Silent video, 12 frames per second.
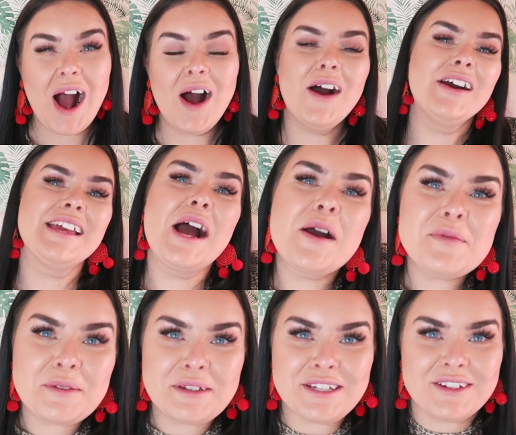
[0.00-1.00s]
I
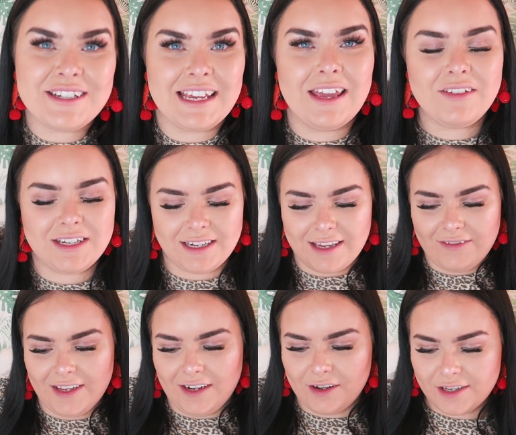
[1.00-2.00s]
hope you enjoyed it. If you did, give
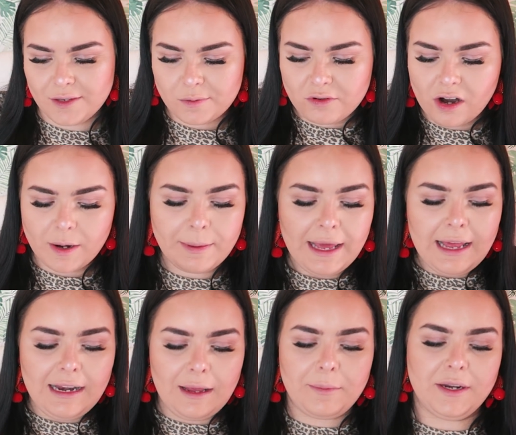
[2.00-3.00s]
it a like and subscribe.
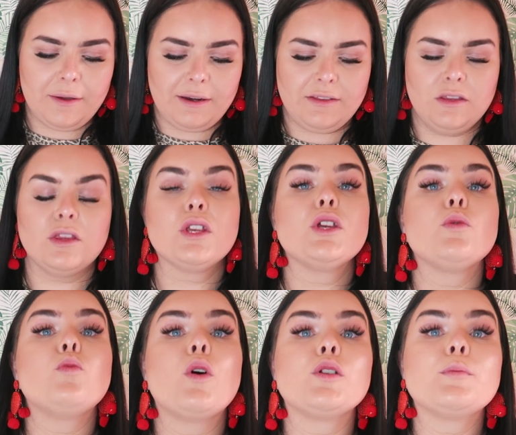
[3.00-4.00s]
Let me know anything that you
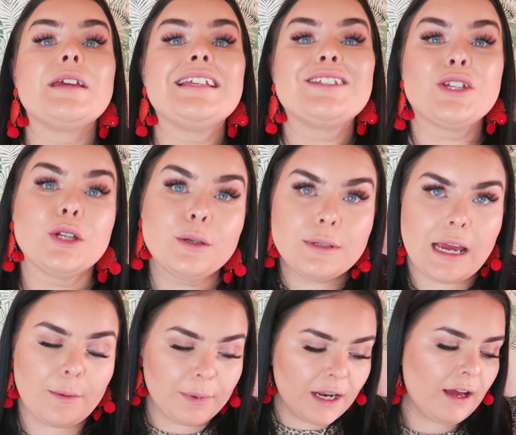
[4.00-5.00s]
want me to do
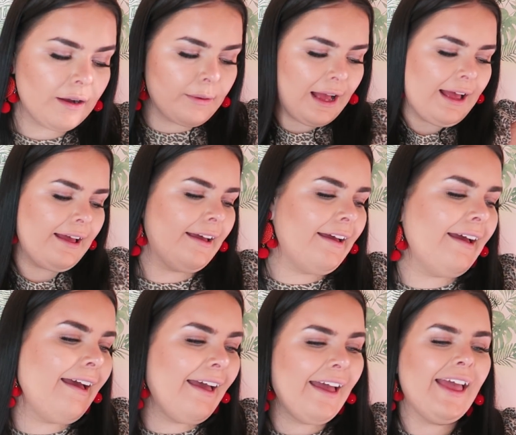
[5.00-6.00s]
down below,
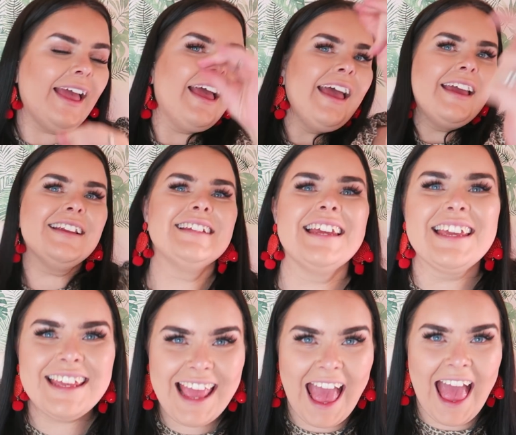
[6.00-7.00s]
and
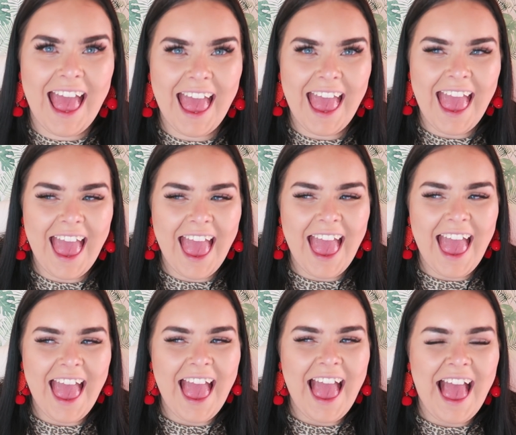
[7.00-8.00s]
yeah,
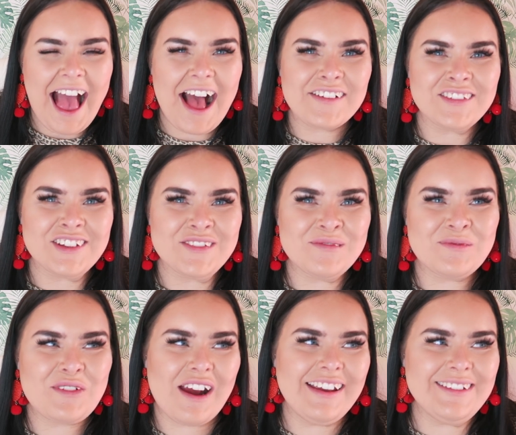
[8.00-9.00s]
have a
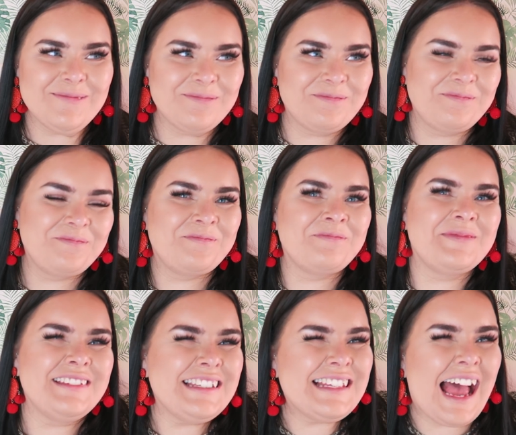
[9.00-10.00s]
great
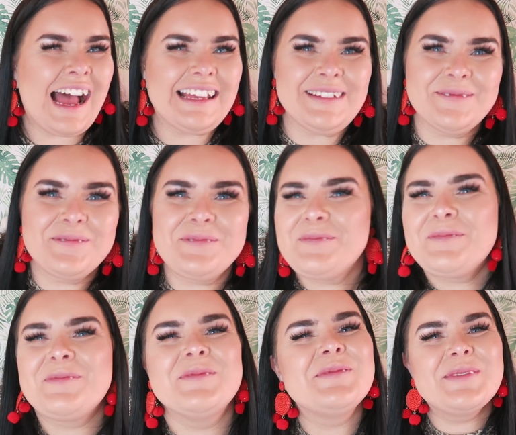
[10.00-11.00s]
day.
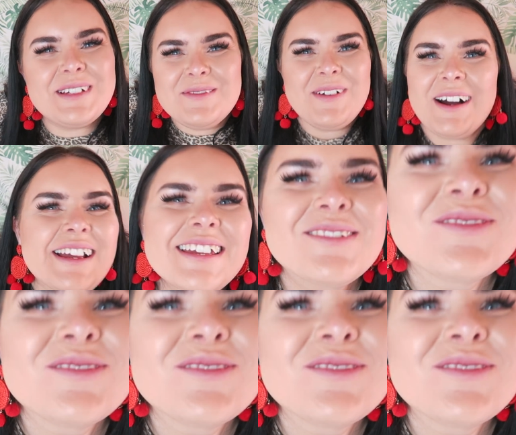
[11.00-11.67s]
Goodbye.